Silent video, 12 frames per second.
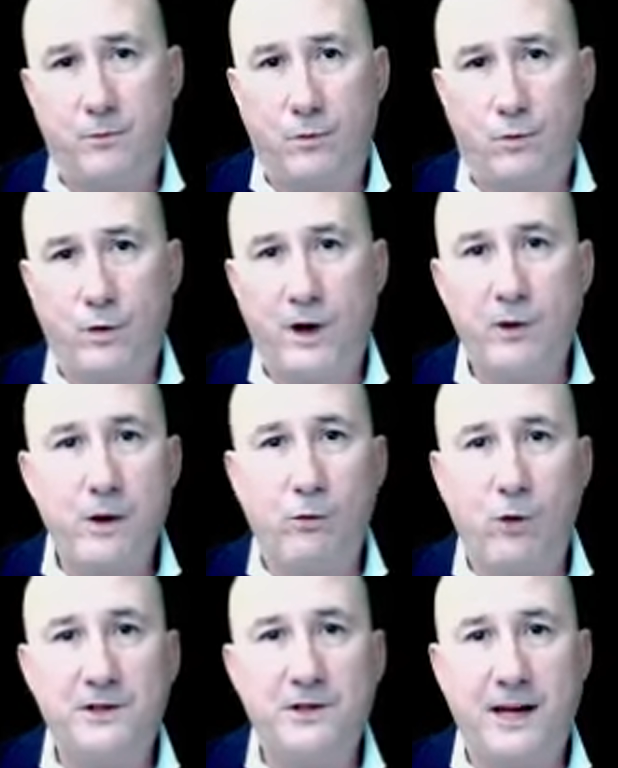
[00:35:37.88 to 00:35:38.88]
whether we
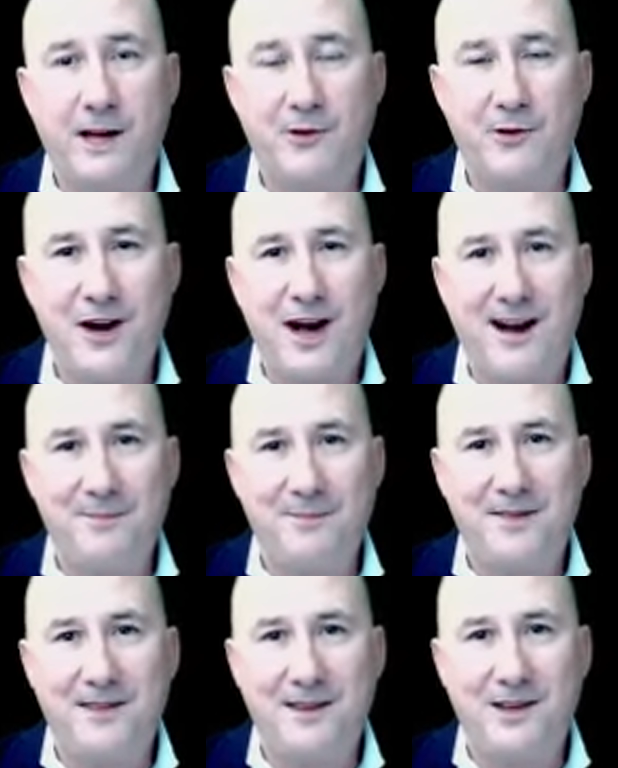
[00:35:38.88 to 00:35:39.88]
work together or not,
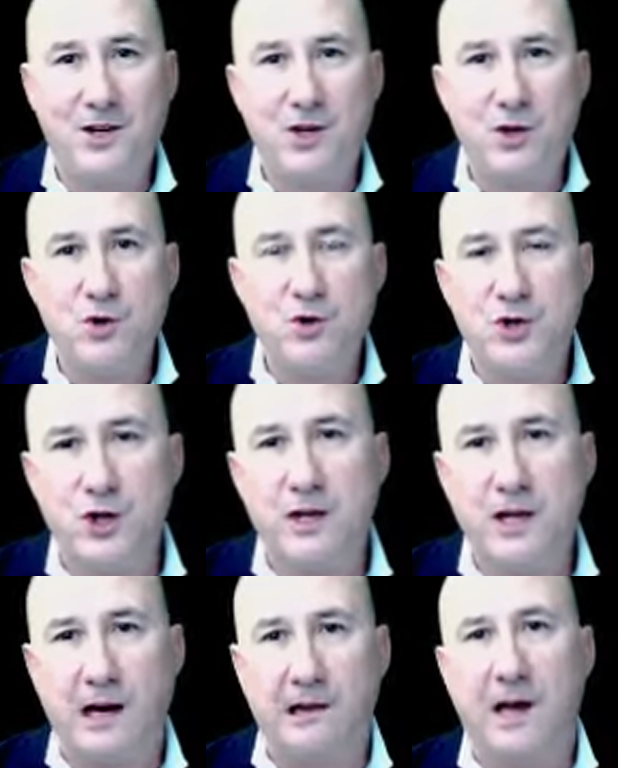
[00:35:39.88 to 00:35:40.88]
you should
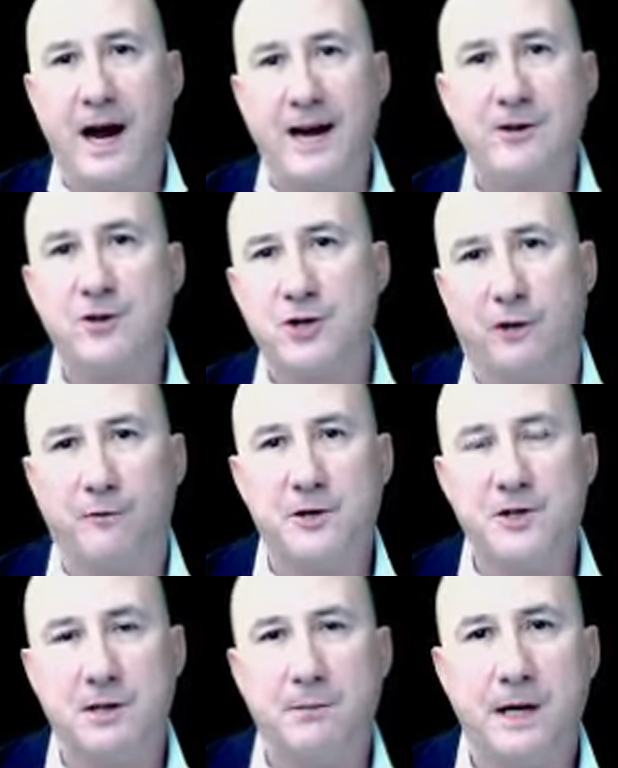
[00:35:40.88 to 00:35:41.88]
align yourself with
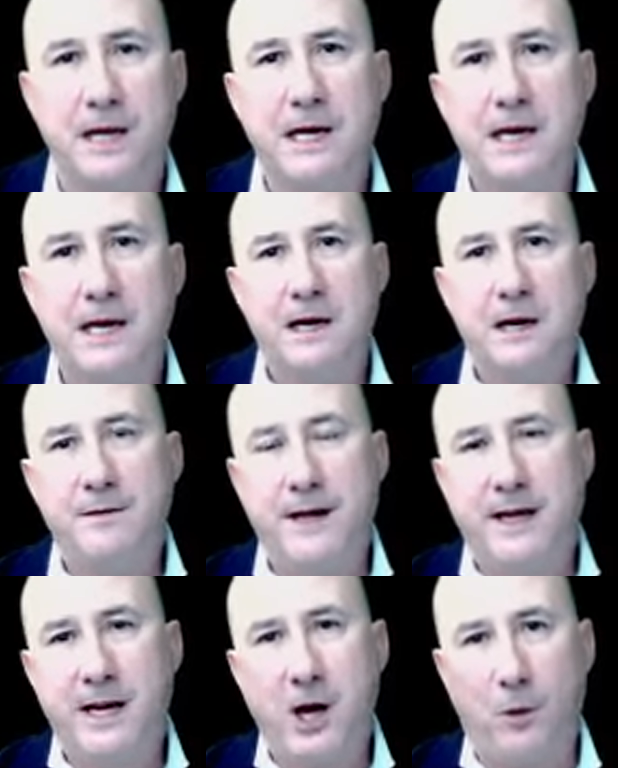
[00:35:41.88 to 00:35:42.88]
somebody that
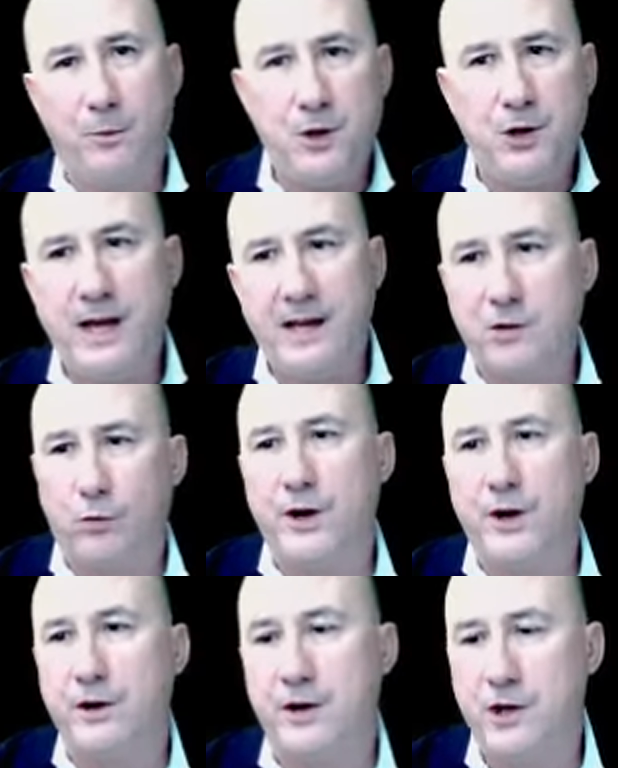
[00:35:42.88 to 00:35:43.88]
can help you to get to
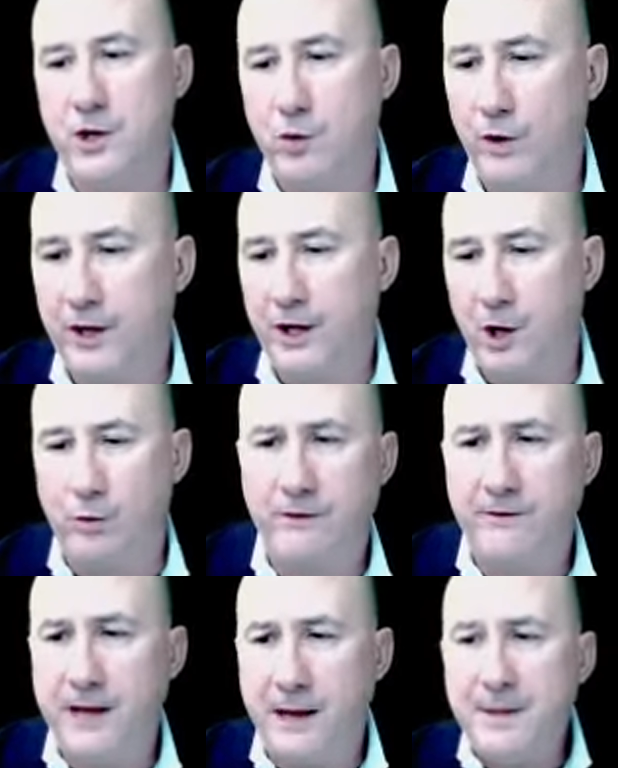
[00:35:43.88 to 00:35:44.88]
where you want to go, whatever
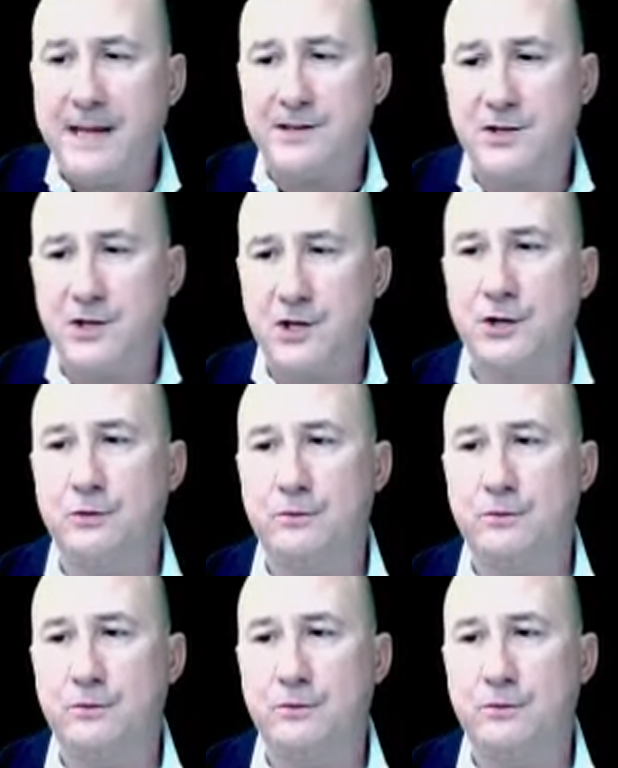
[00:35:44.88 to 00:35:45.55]
that means to you.